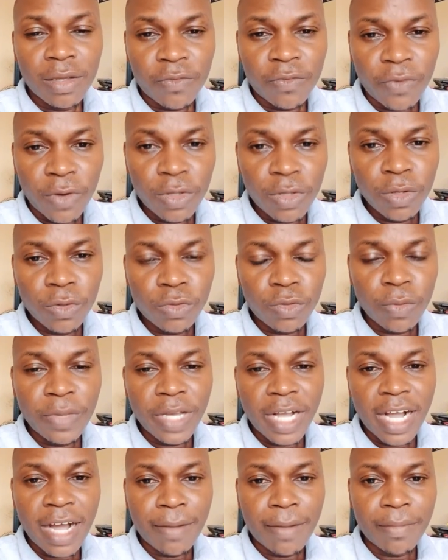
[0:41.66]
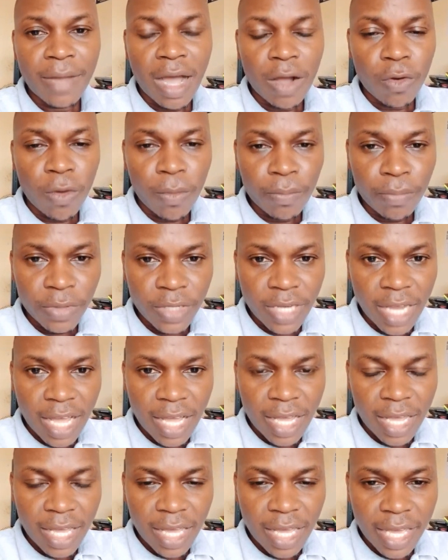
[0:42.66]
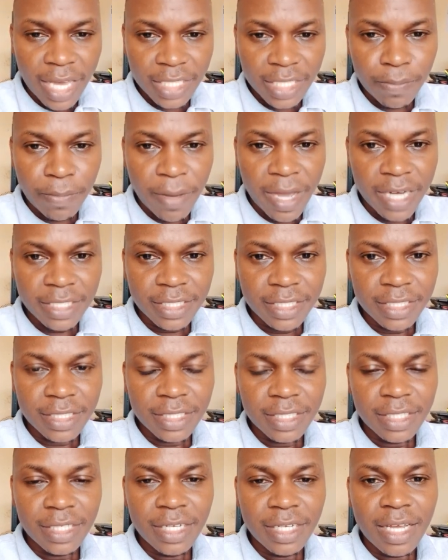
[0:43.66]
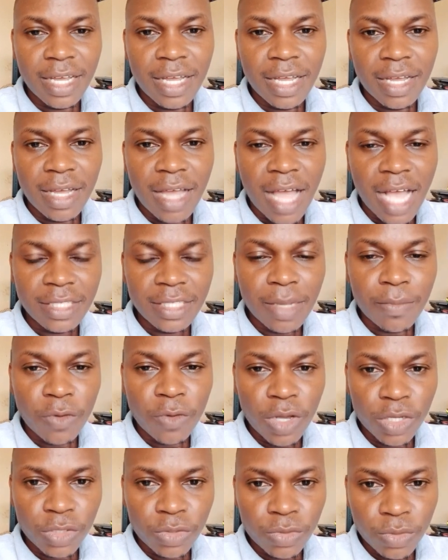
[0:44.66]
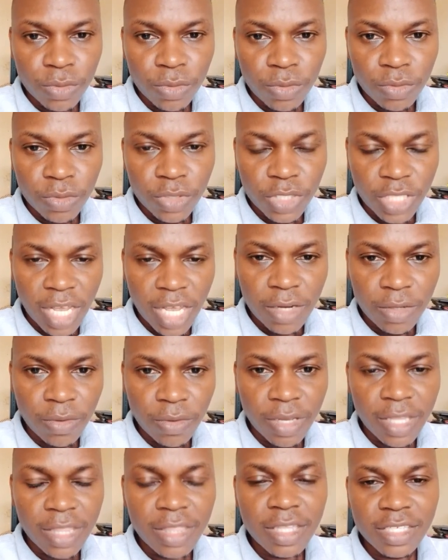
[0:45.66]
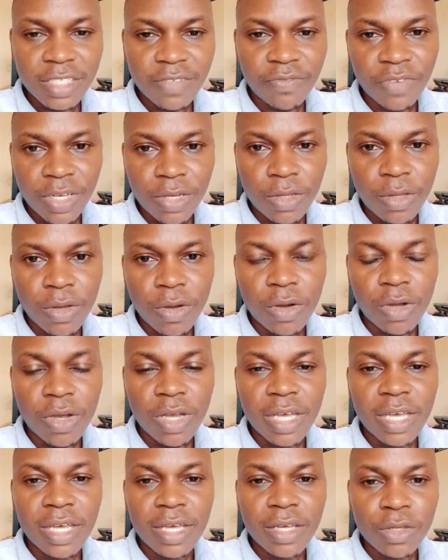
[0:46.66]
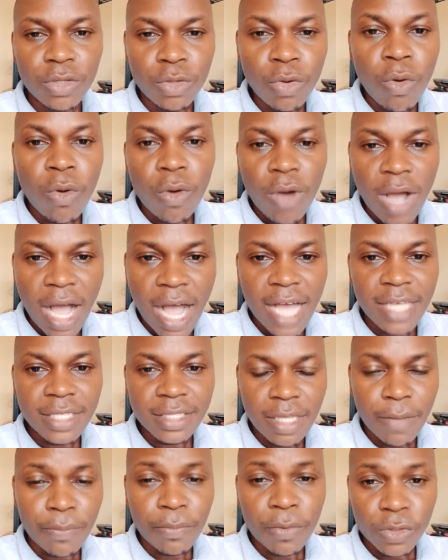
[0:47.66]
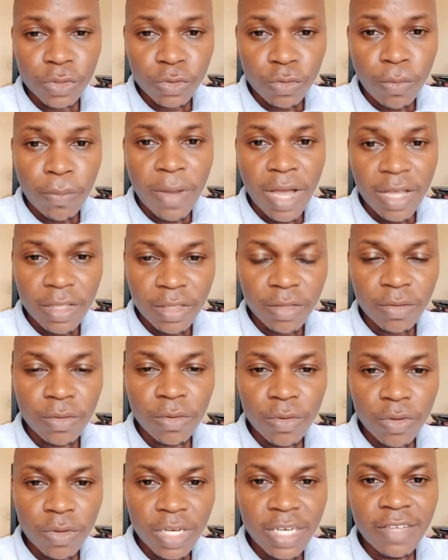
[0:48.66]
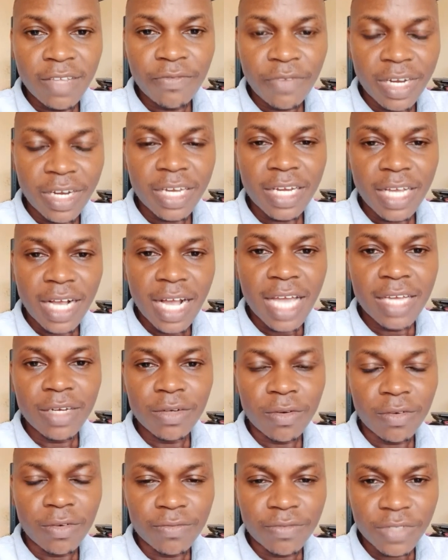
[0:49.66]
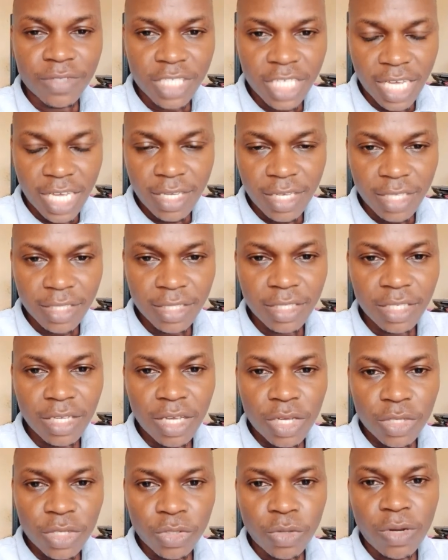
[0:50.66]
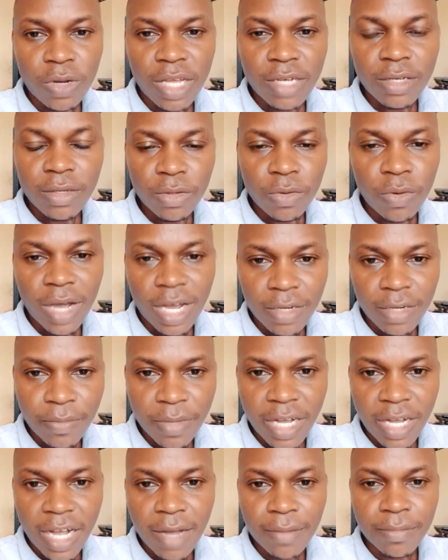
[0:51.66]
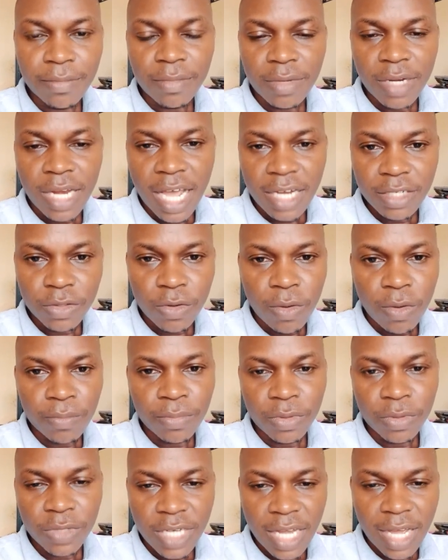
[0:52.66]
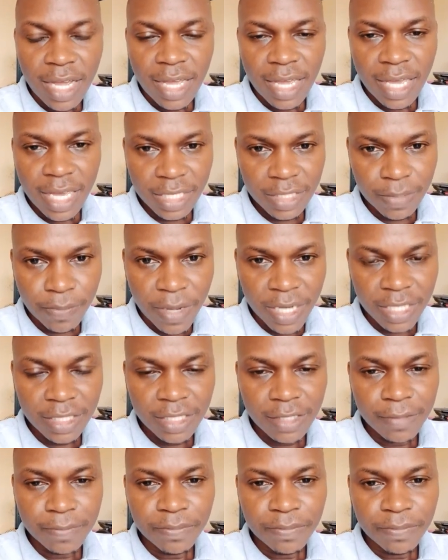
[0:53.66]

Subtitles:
For you to become a computer expert, as I'm going to tell you in this video, you are supposed to pass through different kind of stages so that you can become that computer expert.